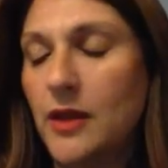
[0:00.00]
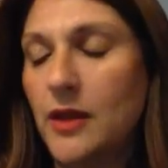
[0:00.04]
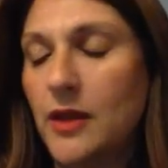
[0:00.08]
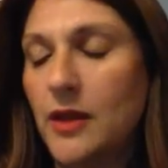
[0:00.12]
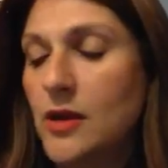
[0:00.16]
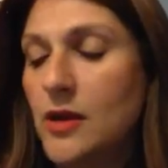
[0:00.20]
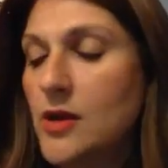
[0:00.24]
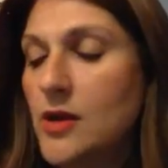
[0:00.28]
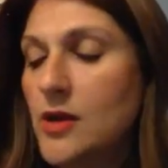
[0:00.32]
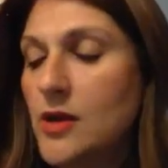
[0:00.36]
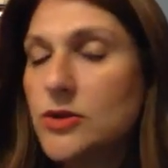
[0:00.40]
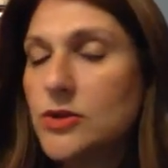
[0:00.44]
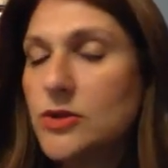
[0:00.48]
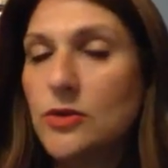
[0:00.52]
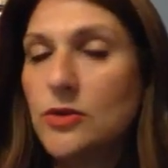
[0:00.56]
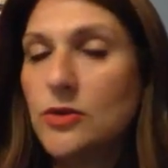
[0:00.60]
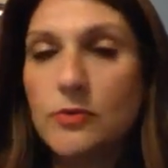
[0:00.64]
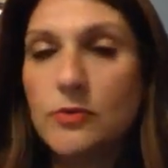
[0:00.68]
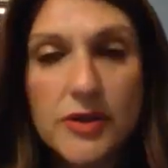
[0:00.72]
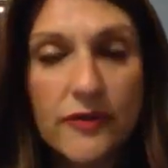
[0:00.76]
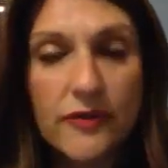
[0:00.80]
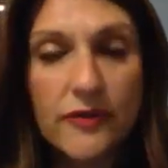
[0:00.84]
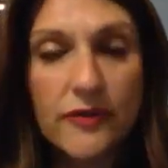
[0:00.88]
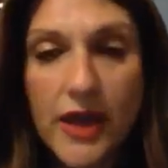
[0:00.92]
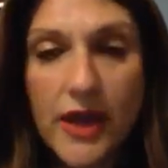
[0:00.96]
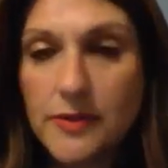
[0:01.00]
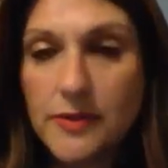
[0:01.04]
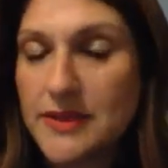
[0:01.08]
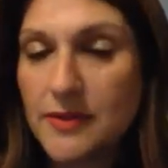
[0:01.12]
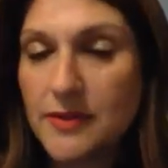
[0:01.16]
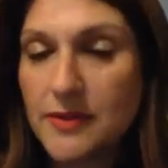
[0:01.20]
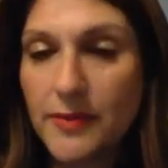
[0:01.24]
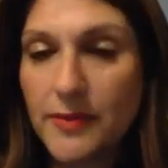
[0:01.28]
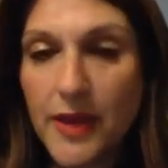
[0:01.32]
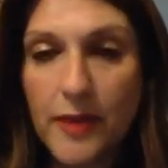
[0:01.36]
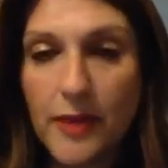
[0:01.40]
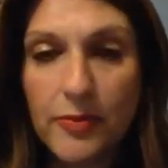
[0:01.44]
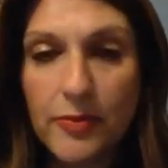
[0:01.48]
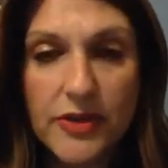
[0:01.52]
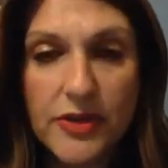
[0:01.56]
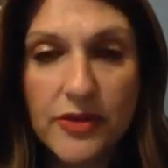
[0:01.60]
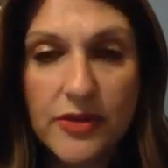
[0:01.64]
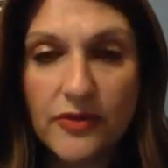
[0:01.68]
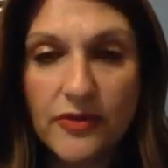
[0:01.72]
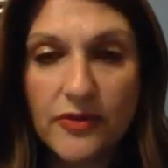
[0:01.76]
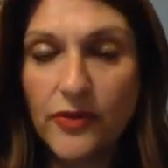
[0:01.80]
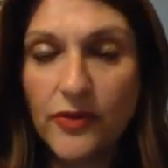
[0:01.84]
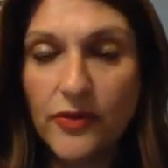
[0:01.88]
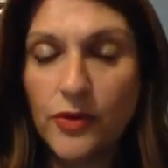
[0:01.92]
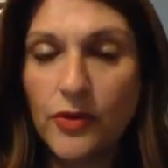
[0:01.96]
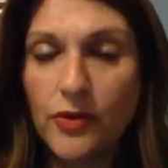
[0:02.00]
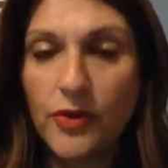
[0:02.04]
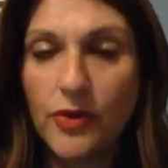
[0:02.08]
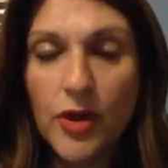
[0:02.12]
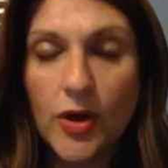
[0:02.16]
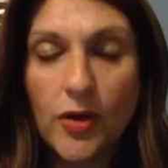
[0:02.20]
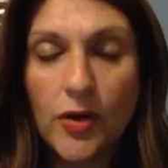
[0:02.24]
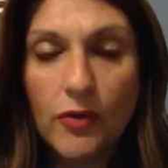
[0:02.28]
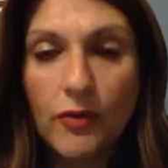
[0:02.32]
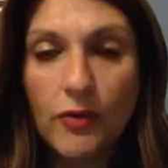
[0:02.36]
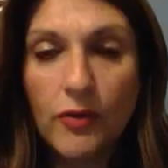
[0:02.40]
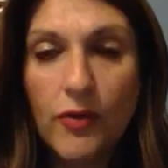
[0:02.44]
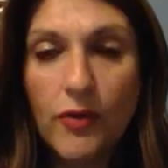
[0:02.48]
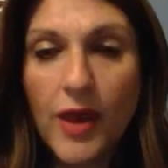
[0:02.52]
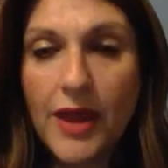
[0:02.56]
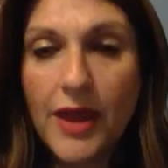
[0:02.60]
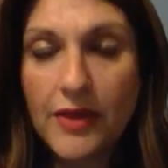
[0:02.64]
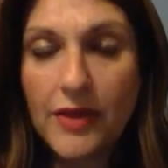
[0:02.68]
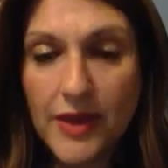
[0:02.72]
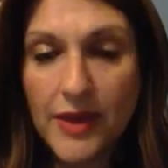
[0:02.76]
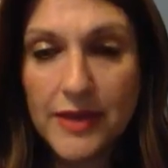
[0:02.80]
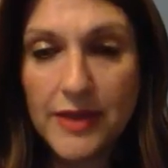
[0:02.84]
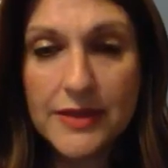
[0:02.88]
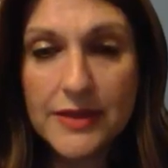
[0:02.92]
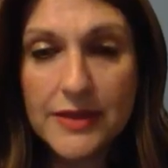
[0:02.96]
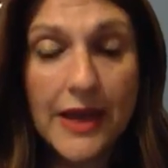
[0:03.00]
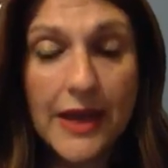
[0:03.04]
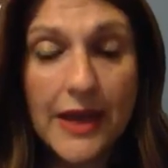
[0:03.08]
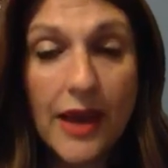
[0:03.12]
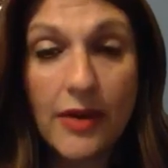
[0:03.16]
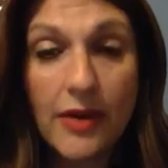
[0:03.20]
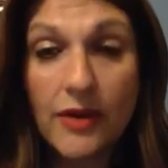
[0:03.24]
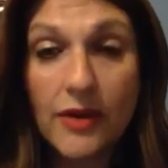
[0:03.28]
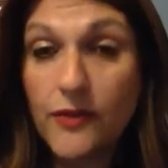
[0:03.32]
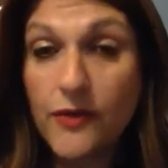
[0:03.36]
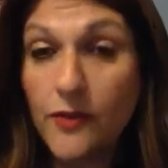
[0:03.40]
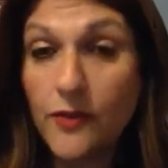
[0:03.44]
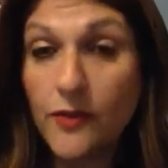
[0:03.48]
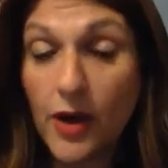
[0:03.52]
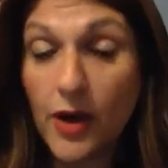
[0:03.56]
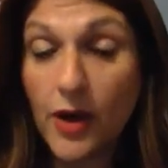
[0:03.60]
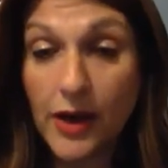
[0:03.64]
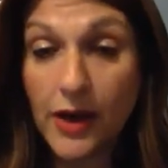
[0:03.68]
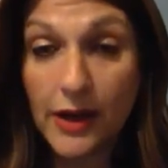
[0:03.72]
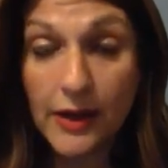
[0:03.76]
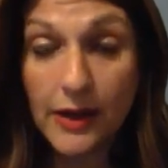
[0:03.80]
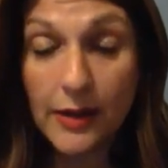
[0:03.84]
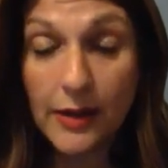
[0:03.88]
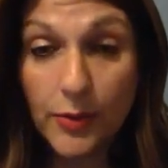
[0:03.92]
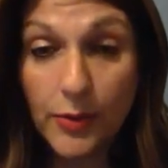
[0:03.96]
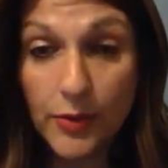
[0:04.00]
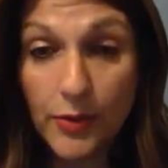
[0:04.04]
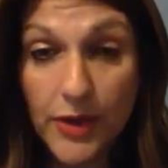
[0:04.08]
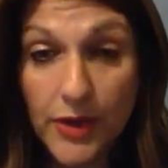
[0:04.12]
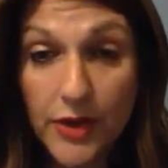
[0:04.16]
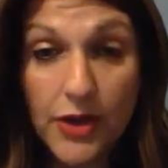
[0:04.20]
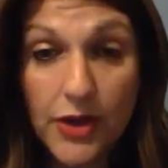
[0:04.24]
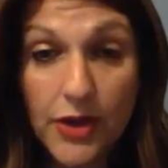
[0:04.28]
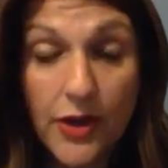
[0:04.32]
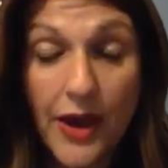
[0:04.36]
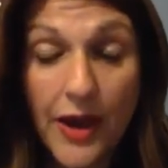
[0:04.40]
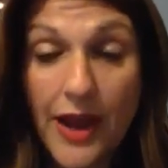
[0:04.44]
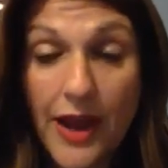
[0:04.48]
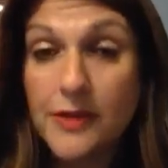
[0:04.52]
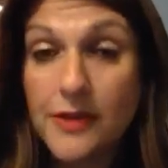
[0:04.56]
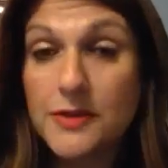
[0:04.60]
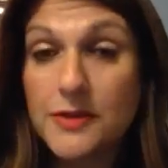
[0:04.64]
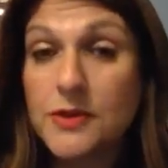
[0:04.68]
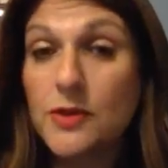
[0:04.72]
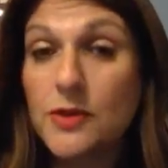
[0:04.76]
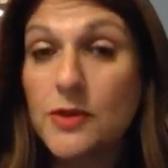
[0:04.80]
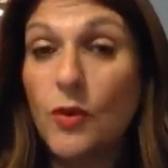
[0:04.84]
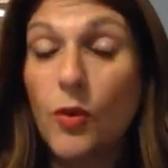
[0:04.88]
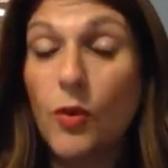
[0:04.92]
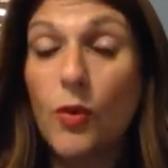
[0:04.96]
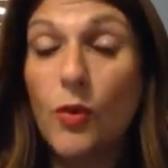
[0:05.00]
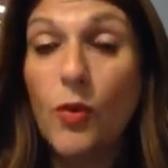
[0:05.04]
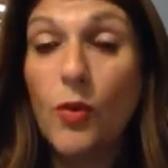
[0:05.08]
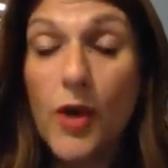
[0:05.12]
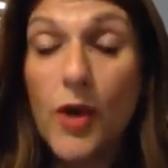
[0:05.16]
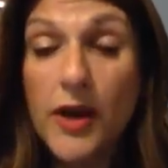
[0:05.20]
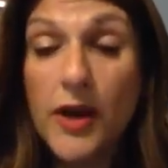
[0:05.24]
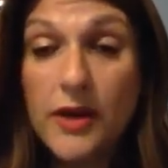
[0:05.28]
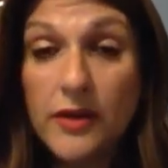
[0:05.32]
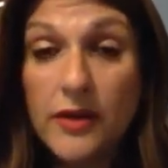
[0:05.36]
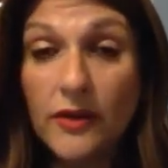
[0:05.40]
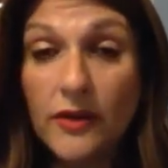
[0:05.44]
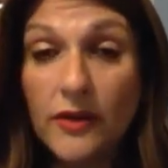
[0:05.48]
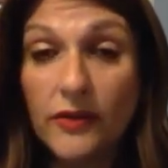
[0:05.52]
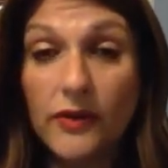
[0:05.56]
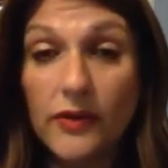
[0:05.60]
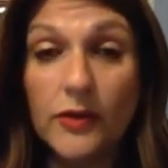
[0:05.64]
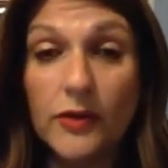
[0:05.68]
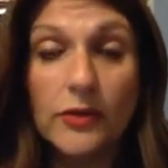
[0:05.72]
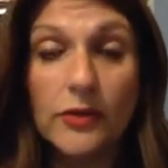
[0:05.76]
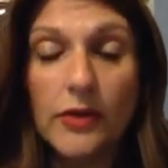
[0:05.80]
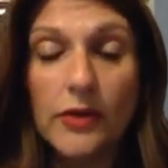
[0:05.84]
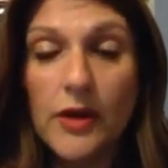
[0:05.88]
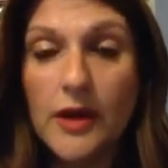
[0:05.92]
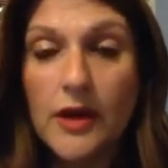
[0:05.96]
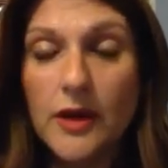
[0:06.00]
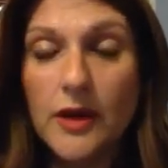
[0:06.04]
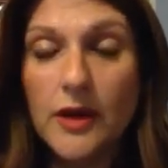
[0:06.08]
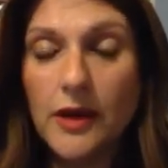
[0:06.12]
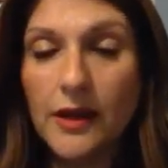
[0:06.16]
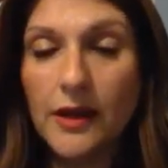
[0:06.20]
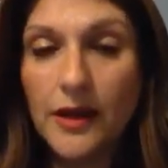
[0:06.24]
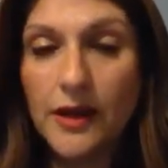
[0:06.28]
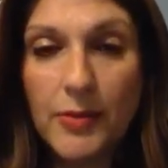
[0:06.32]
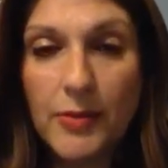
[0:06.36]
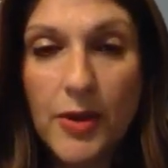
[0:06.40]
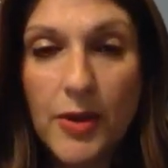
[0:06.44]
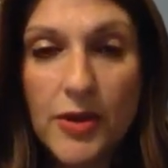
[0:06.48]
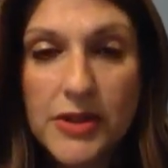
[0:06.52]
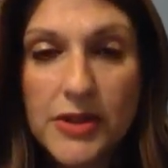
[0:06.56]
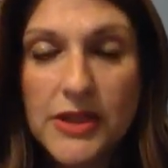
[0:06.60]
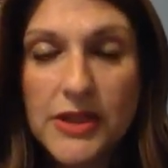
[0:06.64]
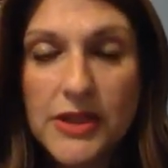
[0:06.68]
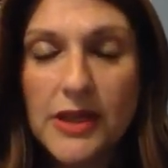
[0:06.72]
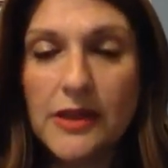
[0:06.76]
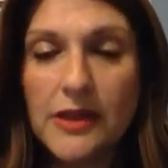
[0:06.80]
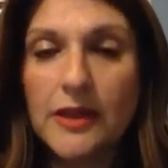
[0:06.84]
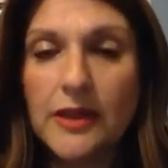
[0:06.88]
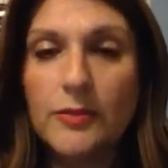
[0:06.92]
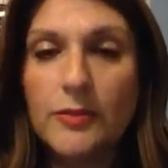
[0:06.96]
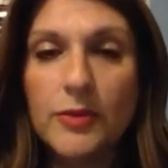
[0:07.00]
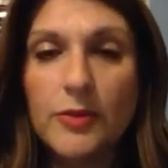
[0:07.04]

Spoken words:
So divide a piece of paper into 4, write things down. If you've got a clipboard in your house, wonderful. Clip it onto the